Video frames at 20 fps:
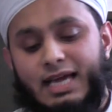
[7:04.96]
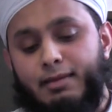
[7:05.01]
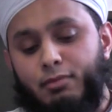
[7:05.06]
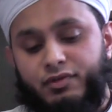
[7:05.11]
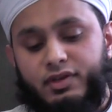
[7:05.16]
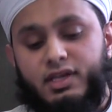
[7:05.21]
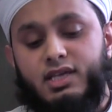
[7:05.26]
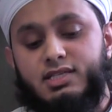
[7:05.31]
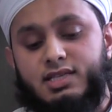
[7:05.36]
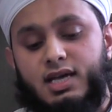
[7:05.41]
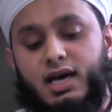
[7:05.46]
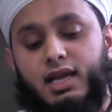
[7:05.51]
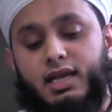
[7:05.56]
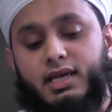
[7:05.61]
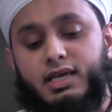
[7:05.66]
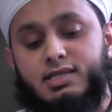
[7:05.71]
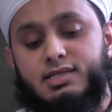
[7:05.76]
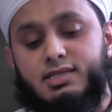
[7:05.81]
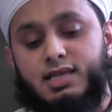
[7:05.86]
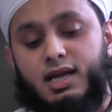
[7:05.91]
the time of Isa
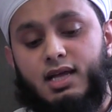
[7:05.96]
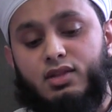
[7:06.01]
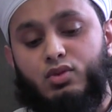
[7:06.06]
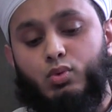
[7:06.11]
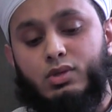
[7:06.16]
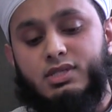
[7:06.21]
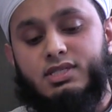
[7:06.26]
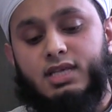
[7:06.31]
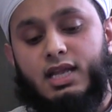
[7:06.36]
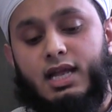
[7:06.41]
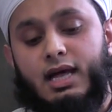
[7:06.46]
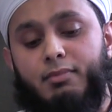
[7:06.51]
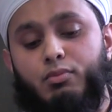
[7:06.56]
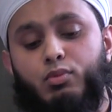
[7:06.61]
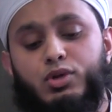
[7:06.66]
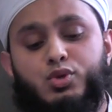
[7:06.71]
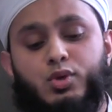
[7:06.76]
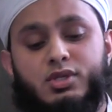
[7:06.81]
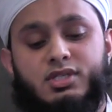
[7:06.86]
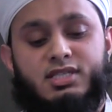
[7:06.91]
alayhi salatu
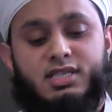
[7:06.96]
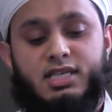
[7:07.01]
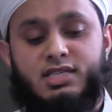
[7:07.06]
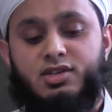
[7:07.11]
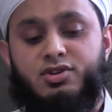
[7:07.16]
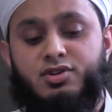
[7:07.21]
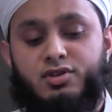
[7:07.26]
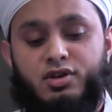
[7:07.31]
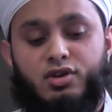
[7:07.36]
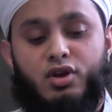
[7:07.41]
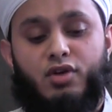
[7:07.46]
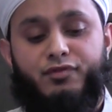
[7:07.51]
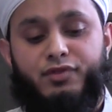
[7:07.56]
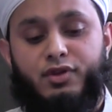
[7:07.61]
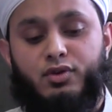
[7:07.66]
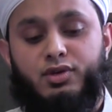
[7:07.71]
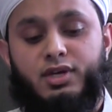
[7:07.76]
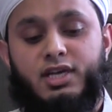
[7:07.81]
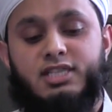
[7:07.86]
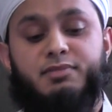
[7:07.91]
wassalam, which was 600 and a
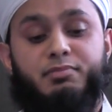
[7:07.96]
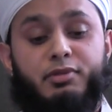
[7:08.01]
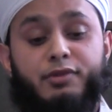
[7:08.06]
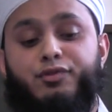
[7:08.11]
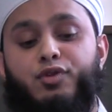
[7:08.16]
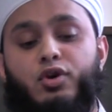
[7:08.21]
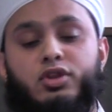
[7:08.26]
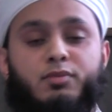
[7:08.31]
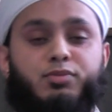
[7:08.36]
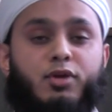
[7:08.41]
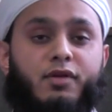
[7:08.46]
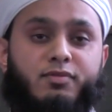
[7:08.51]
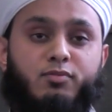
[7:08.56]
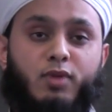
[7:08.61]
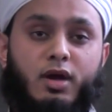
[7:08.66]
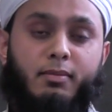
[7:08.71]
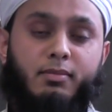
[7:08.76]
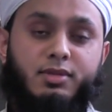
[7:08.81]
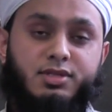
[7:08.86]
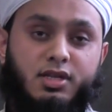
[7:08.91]
few years before the Prophet
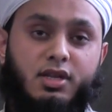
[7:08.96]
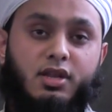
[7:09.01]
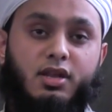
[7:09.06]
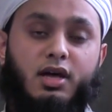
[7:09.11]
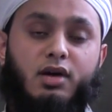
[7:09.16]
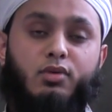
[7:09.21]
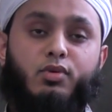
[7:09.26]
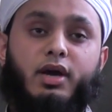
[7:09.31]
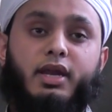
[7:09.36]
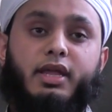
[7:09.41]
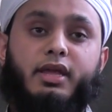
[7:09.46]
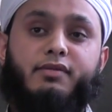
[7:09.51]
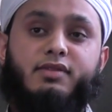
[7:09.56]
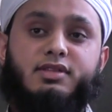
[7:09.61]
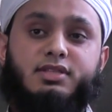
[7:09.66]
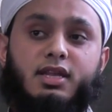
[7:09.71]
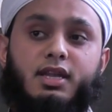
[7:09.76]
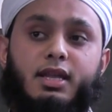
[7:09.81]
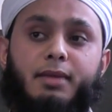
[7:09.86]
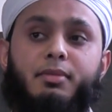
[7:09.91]
Muhammad sallallahu alayhi
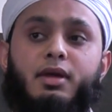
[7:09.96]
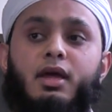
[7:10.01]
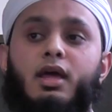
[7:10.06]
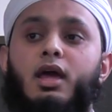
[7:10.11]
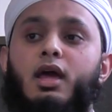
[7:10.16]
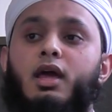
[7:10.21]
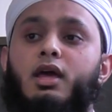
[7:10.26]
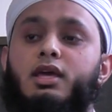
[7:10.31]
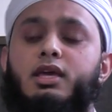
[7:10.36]
wasallam,